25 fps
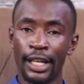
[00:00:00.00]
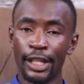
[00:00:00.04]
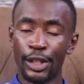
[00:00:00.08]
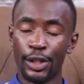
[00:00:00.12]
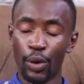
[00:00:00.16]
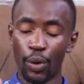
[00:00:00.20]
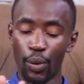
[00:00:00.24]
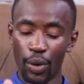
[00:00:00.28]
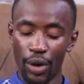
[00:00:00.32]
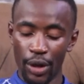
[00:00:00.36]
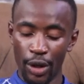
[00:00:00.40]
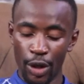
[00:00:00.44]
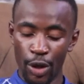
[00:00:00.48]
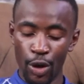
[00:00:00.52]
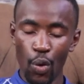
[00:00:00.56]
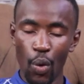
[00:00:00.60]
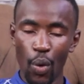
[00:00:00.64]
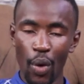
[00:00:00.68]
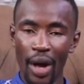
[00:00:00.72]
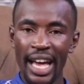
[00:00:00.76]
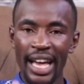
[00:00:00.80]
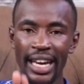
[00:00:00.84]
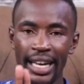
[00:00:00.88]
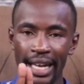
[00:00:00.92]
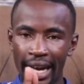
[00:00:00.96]
So
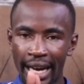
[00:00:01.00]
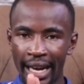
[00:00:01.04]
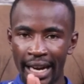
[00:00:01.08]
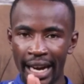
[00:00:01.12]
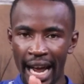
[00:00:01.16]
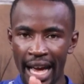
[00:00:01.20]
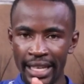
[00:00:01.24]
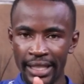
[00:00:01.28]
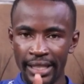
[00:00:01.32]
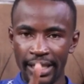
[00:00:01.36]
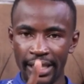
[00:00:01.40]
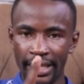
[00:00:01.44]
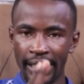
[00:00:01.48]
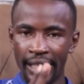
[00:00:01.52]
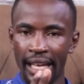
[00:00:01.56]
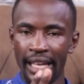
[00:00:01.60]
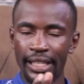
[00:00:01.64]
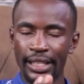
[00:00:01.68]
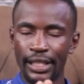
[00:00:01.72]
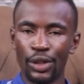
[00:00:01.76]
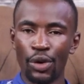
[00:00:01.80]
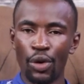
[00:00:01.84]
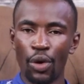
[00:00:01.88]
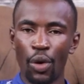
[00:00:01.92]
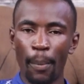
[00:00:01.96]
you and Christ, there
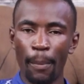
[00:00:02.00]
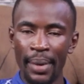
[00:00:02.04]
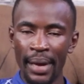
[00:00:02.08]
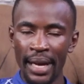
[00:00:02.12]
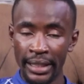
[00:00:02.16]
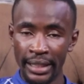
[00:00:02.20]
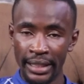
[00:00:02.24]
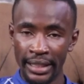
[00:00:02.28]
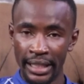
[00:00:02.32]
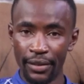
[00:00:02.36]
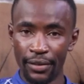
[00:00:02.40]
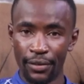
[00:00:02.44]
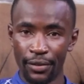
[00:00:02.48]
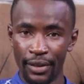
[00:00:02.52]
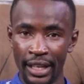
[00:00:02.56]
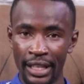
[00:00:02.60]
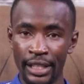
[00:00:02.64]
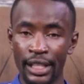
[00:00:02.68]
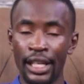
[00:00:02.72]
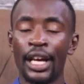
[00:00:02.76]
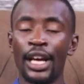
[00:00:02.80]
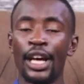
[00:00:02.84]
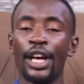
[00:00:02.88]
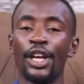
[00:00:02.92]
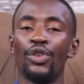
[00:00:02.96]
is no big
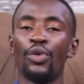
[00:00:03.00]
difference.